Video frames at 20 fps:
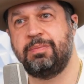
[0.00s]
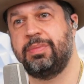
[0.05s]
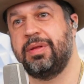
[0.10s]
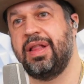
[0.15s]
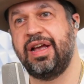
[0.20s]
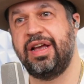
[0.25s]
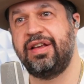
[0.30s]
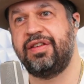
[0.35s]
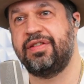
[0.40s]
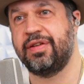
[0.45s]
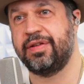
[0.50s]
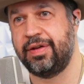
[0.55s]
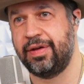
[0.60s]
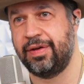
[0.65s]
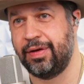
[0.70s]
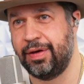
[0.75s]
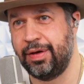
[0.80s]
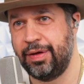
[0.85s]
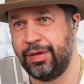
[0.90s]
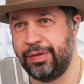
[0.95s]
place on
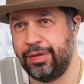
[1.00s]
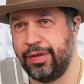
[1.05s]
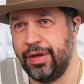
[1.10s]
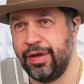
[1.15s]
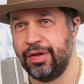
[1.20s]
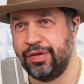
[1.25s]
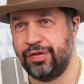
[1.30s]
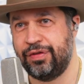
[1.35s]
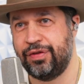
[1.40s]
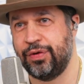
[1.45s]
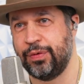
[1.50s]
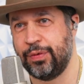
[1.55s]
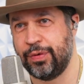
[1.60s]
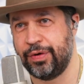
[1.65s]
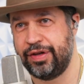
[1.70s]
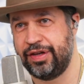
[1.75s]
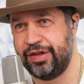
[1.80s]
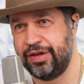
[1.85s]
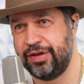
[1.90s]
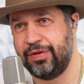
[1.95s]
earth
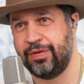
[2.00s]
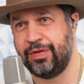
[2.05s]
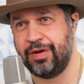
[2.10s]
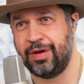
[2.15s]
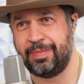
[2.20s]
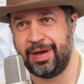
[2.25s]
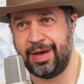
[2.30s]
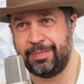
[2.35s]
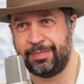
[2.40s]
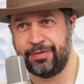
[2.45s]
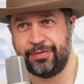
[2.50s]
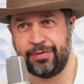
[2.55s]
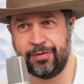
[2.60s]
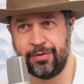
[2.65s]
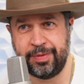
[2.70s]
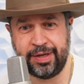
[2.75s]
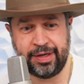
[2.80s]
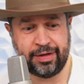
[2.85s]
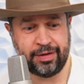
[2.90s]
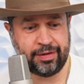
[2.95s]
taught you about
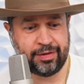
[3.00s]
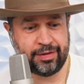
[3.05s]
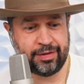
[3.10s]
performing?